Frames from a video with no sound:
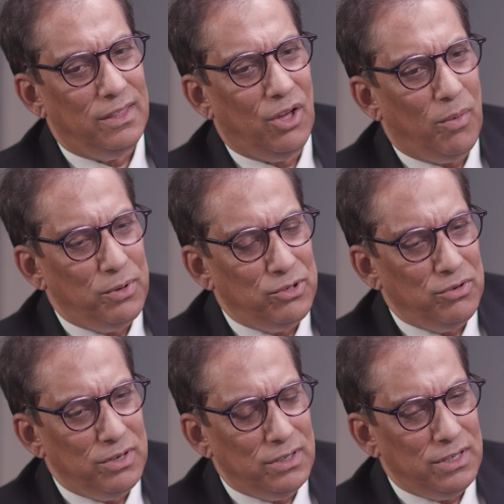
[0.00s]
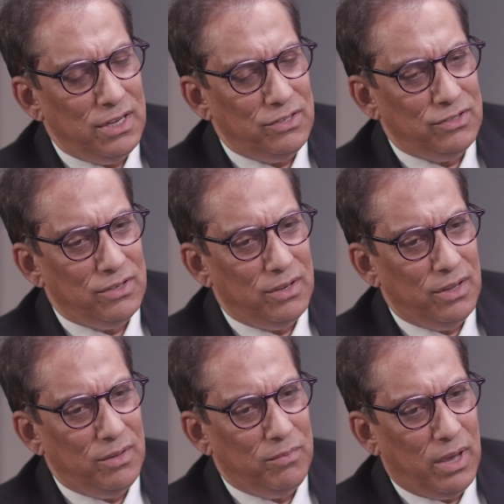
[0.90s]
the opportunities
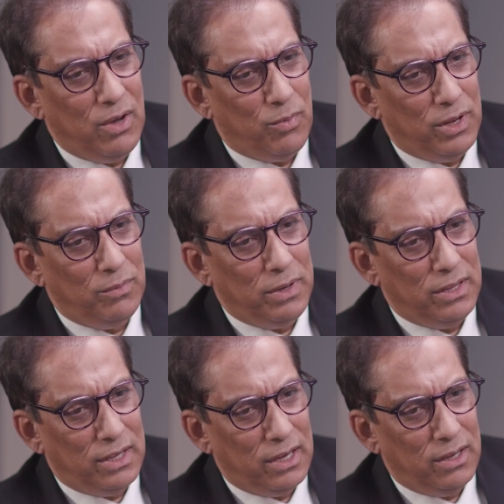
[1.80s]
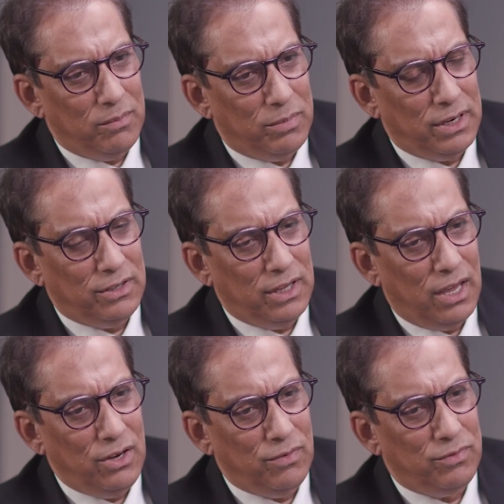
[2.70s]
may well be there, but at the
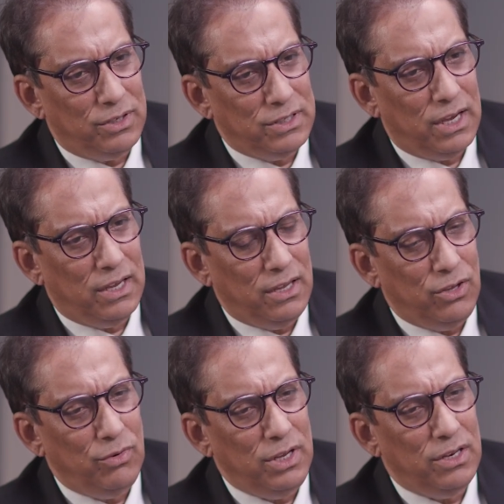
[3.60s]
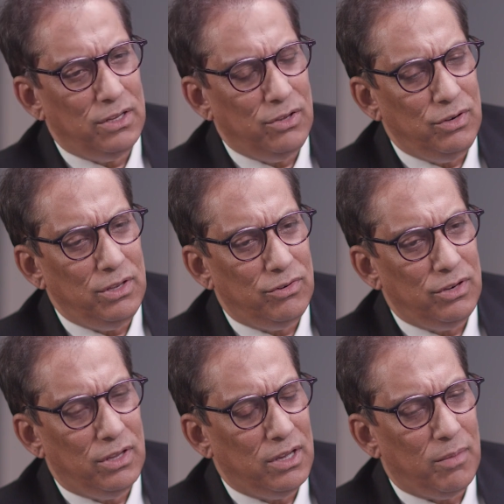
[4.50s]
end of the day, you need
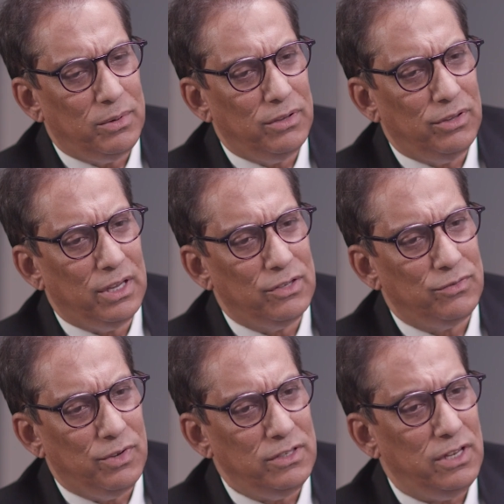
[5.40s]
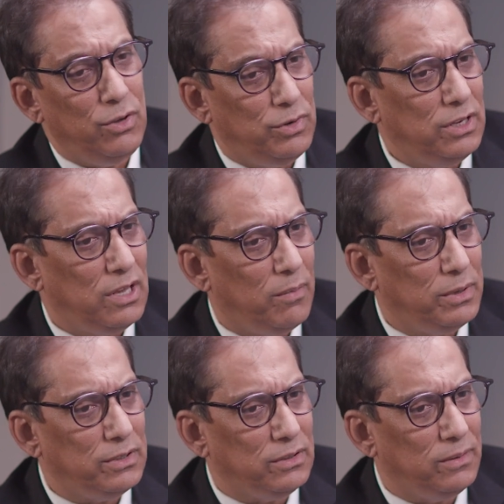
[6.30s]
a couple of things. Firstly, you need
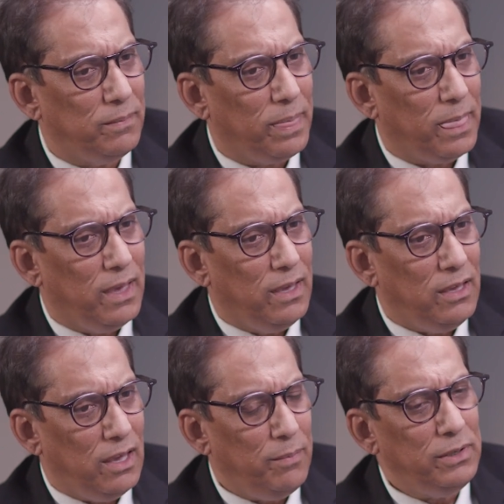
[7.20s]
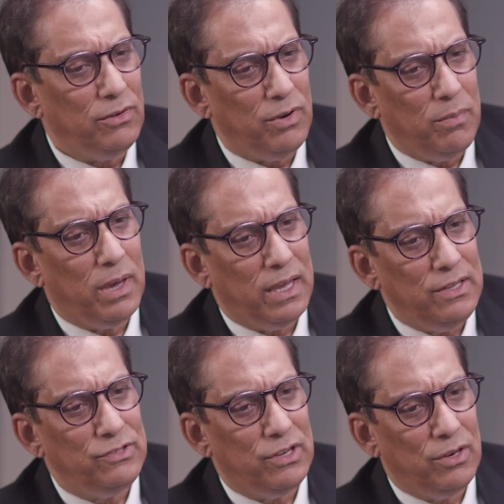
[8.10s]
capital. Capital
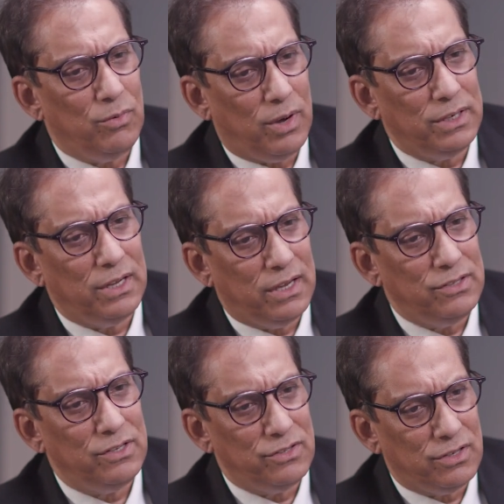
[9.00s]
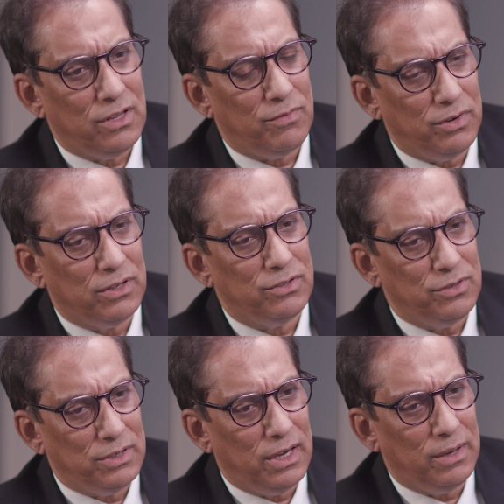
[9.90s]
remains in white hands in South Africa
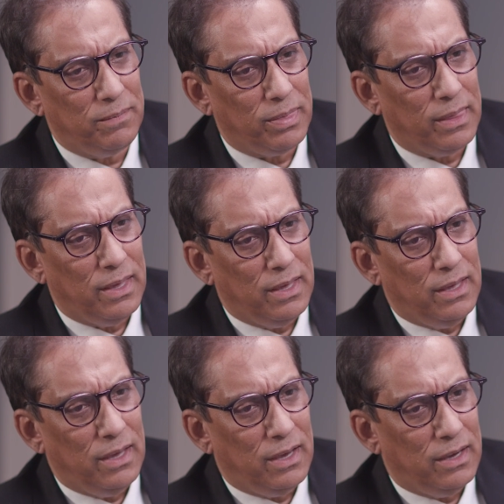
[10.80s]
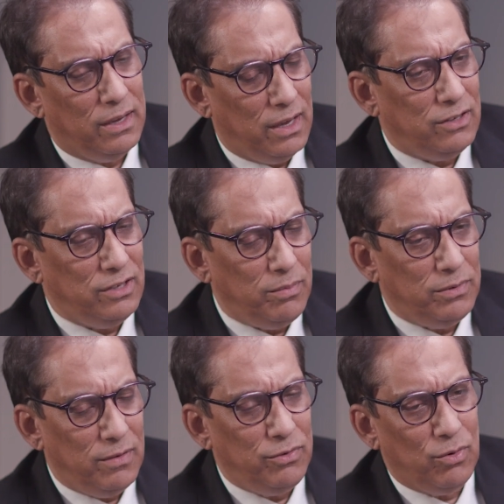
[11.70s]
today, except
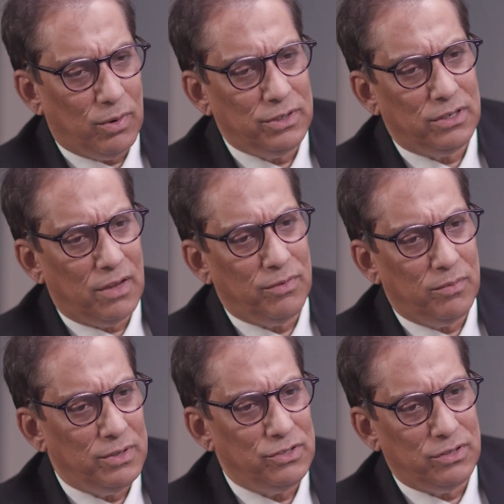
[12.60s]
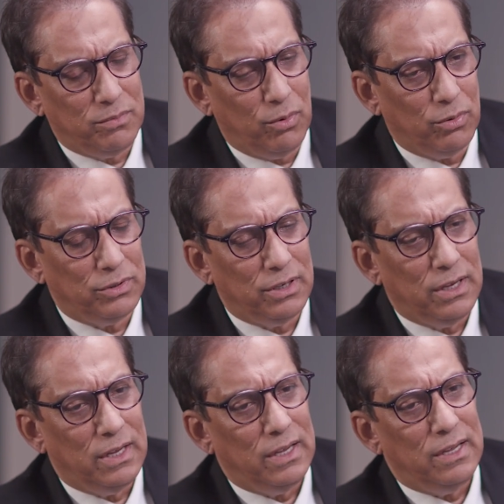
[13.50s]
if you want government support.
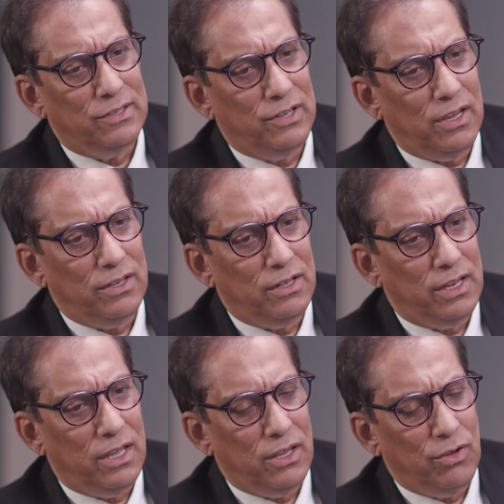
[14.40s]
Secondly,